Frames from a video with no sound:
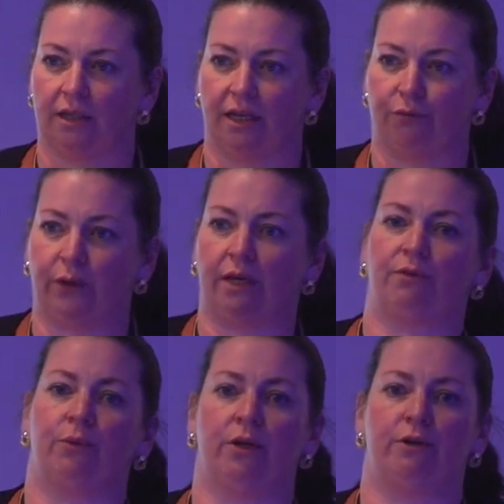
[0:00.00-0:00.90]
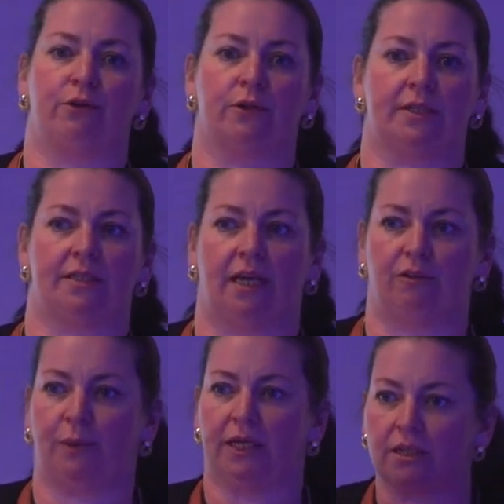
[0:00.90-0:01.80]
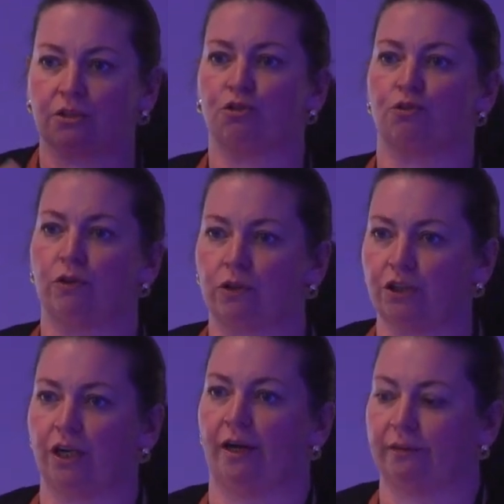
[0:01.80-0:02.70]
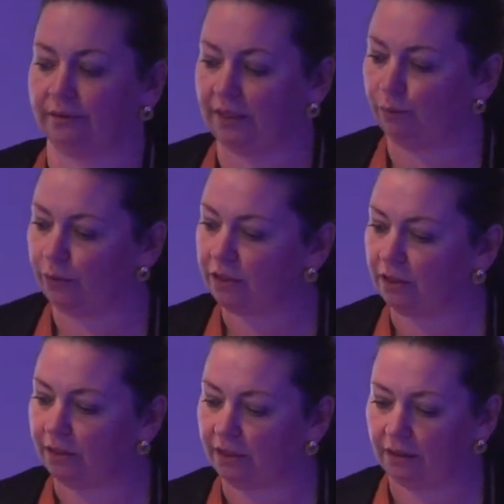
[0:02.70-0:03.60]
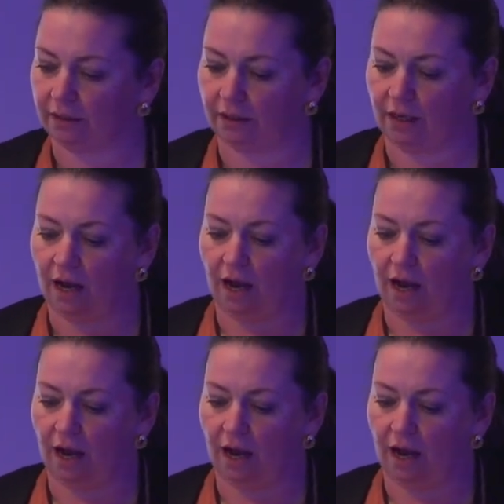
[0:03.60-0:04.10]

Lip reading: If we give the workforce a safe place, a structure in which that they can